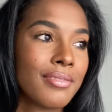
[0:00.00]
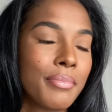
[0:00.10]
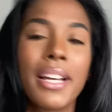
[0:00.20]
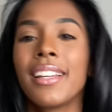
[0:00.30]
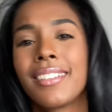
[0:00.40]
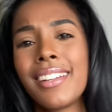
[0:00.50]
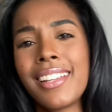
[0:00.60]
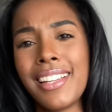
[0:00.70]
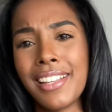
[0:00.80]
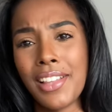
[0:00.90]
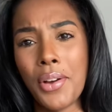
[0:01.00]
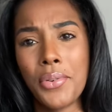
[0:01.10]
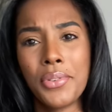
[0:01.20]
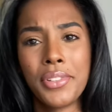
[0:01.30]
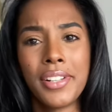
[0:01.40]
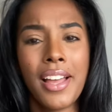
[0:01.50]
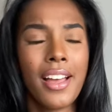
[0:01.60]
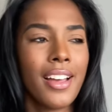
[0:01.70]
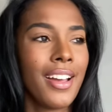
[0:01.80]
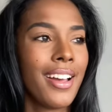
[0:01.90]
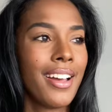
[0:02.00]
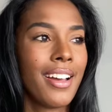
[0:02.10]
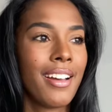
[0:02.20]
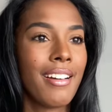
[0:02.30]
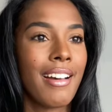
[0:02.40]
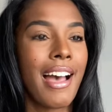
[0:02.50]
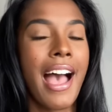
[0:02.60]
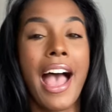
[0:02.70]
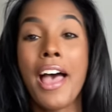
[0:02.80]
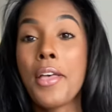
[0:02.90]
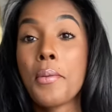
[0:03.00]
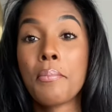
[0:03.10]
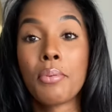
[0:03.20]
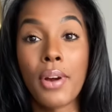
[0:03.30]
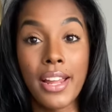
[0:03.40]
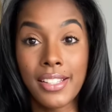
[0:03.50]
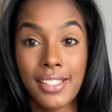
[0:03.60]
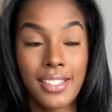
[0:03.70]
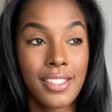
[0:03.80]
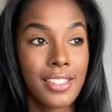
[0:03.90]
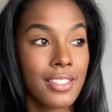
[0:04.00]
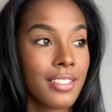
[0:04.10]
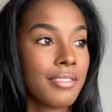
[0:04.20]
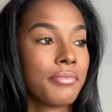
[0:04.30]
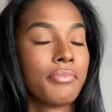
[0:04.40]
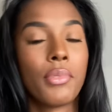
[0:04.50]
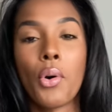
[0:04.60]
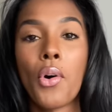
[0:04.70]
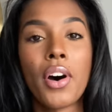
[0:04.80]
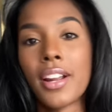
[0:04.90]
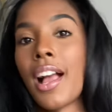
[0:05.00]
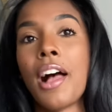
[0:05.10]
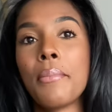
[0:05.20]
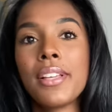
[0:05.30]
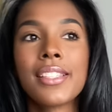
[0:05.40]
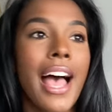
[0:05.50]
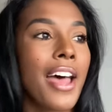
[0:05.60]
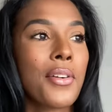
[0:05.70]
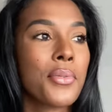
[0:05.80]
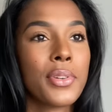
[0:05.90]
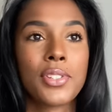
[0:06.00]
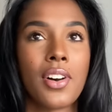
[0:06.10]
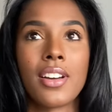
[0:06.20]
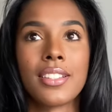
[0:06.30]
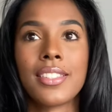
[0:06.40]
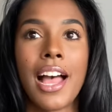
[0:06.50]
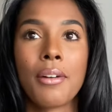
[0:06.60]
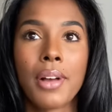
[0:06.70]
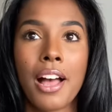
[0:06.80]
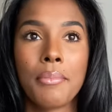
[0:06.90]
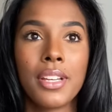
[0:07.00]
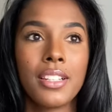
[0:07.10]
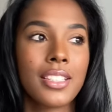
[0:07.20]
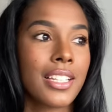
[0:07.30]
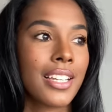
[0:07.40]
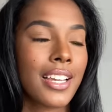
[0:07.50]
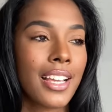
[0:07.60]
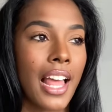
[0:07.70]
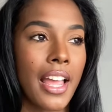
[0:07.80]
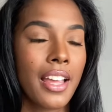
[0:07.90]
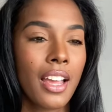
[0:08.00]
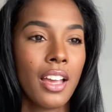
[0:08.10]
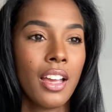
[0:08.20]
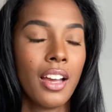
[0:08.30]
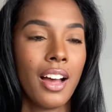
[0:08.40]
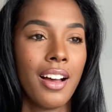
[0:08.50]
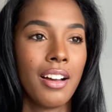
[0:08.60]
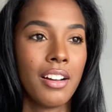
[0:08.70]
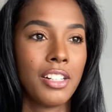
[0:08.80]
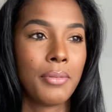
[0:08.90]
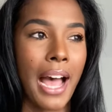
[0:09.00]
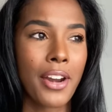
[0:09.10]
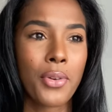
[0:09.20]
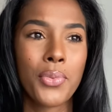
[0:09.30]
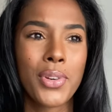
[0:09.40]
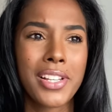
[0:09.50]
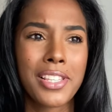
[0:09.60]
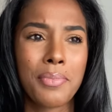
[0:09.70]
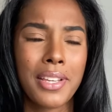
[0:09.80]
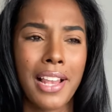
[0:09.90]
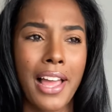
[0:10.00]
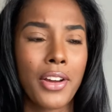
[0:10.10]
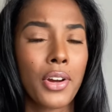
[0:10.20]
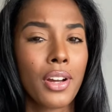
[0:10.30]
But again, though, I embrace all the comments. I don't want y'all to stop commenting. Like, I don't want it to be like